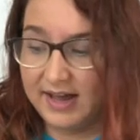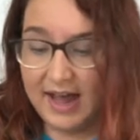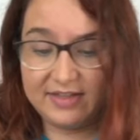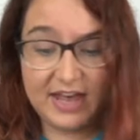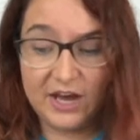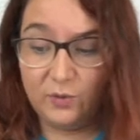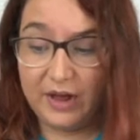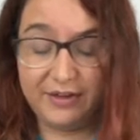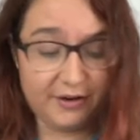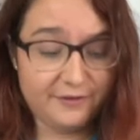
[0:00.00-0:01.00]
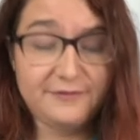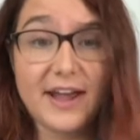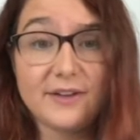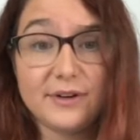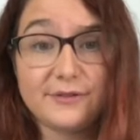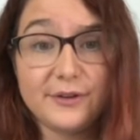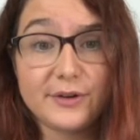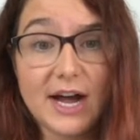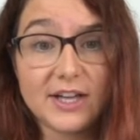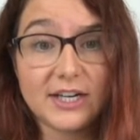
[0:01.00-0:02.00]
And then with your favorite food
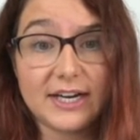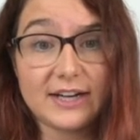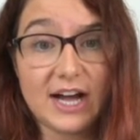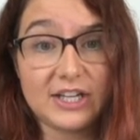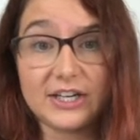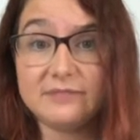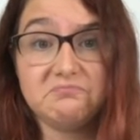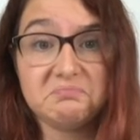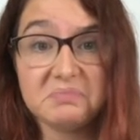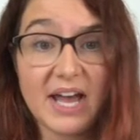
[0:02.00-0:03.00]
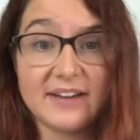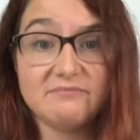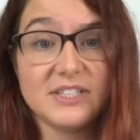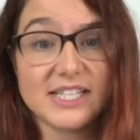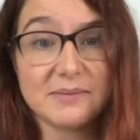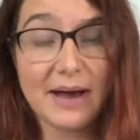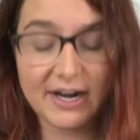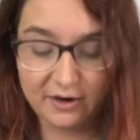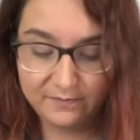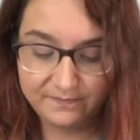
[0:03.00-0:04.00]
coloring color, again, doesn't
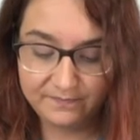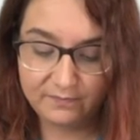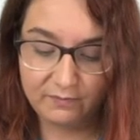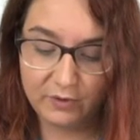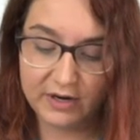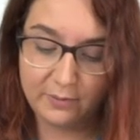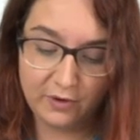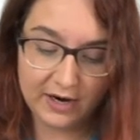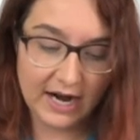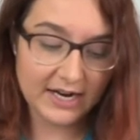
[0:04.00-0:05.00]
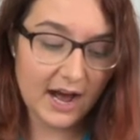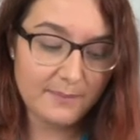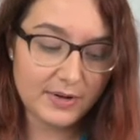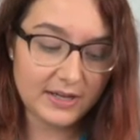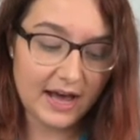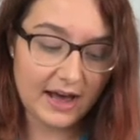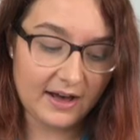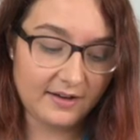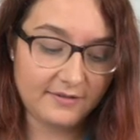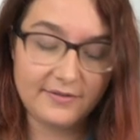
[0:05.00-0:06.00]
matter, we're going to pour a couple
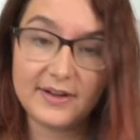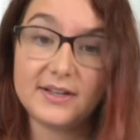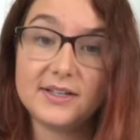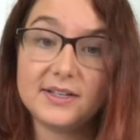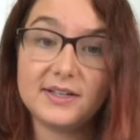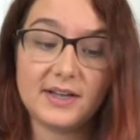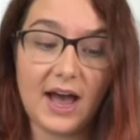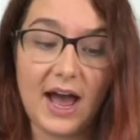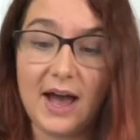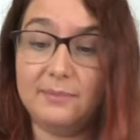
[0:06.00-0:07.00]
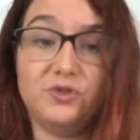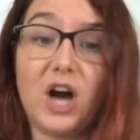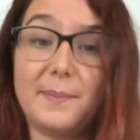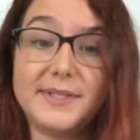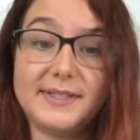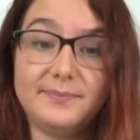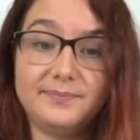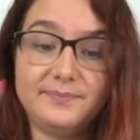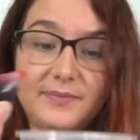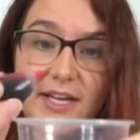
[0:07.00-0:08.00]
of drops
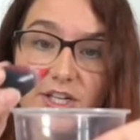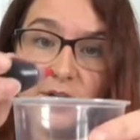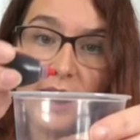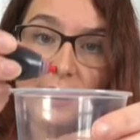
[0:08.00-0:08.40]
into